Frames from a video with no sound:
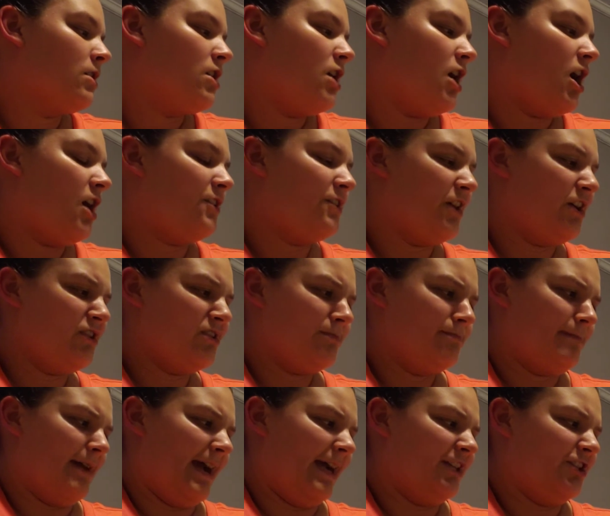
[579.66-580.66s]
Are those
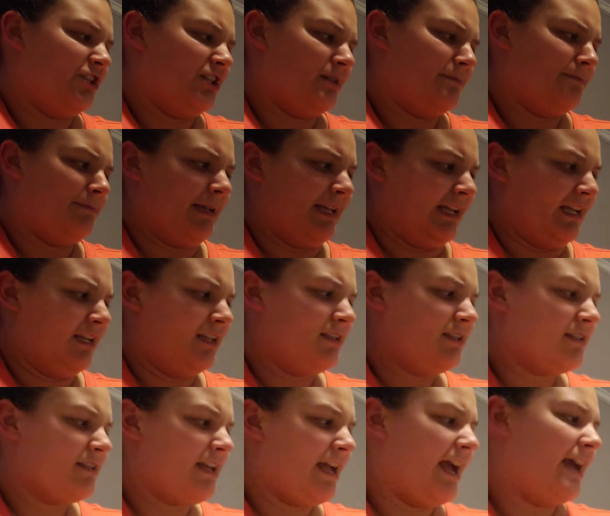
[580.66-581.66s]
magic
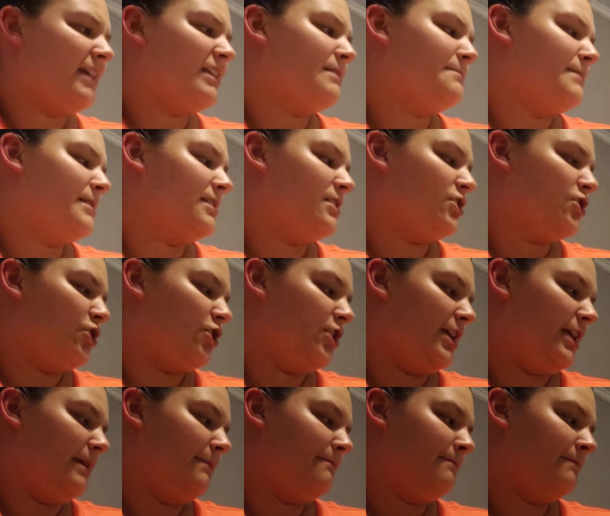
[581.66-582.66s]
beans? Asked Miss
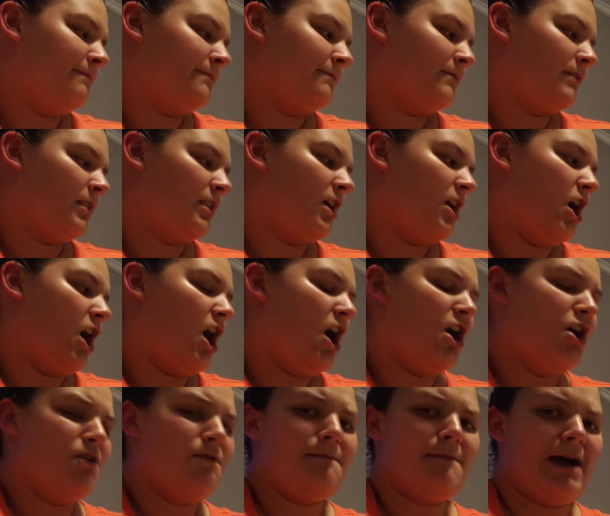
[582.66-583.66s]
Cream.
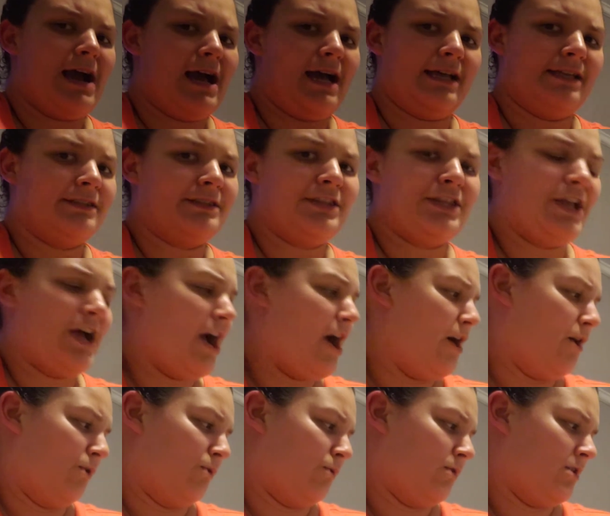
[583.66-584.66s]
Oh my,
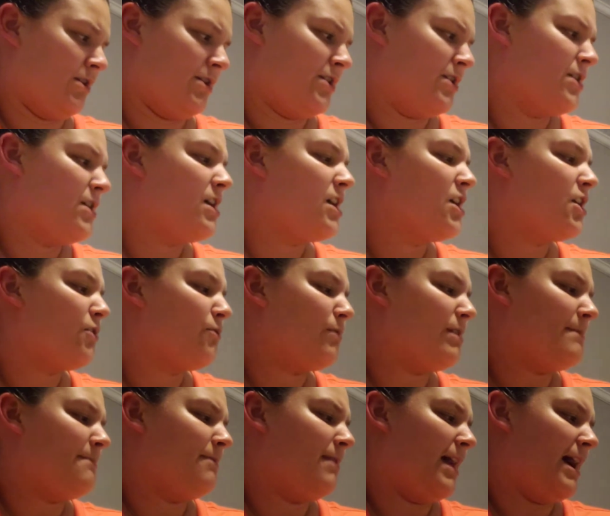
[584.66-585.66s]
no,
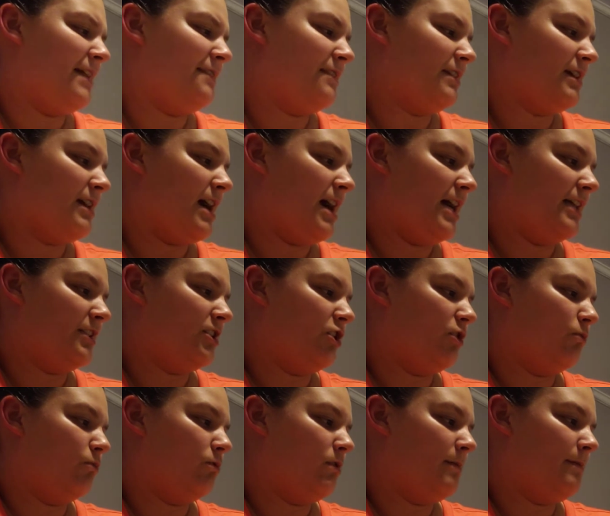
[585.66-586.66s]
replied the kind
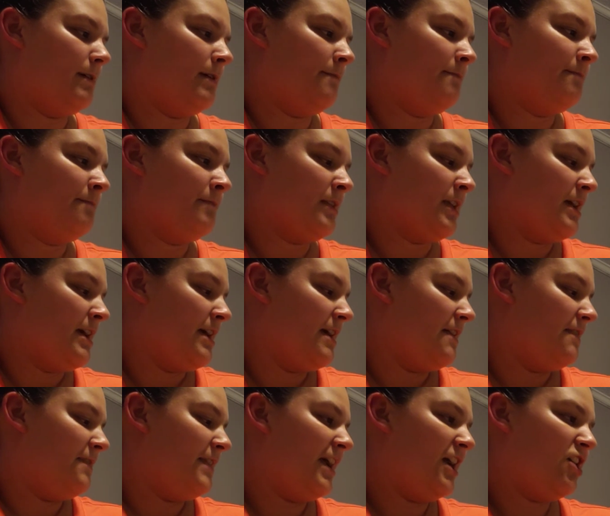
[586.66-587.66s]
old woman.
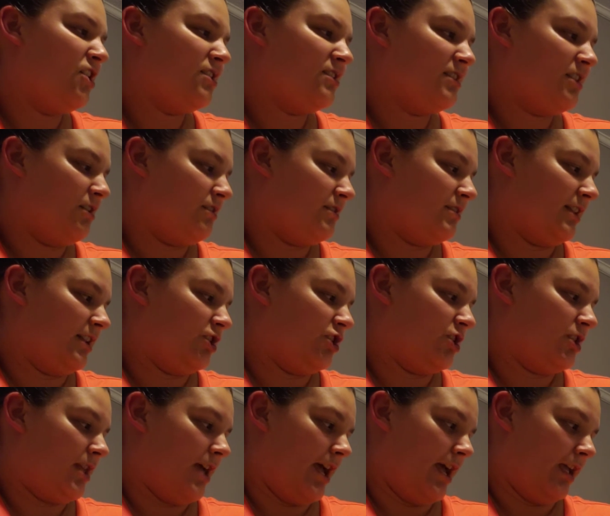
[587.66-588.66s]
There's no such
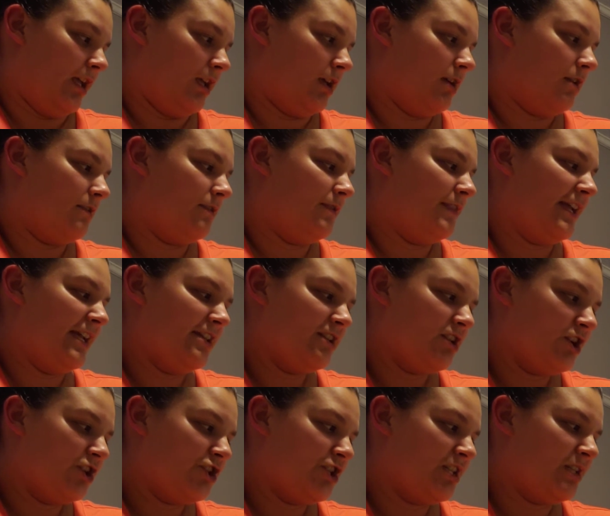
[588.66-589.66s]
thing. These
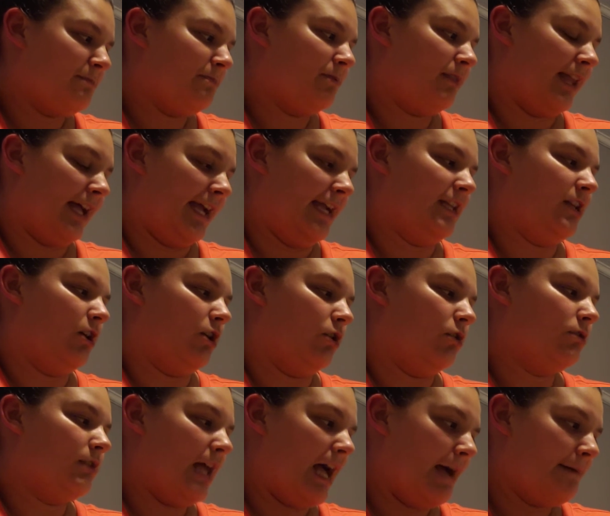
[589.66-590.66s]
are just plain
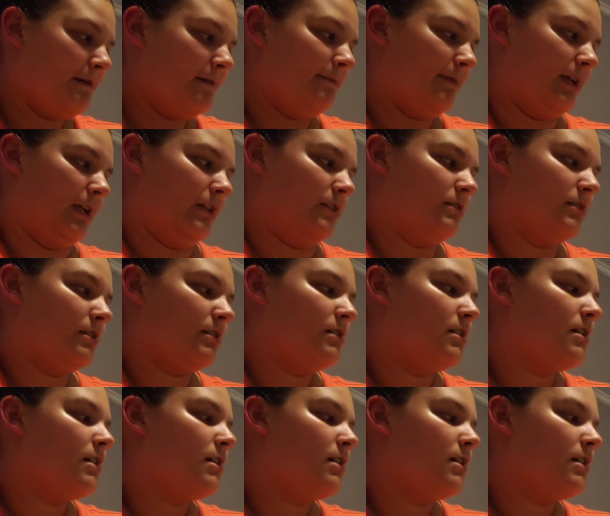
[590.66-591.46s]
old lima beans.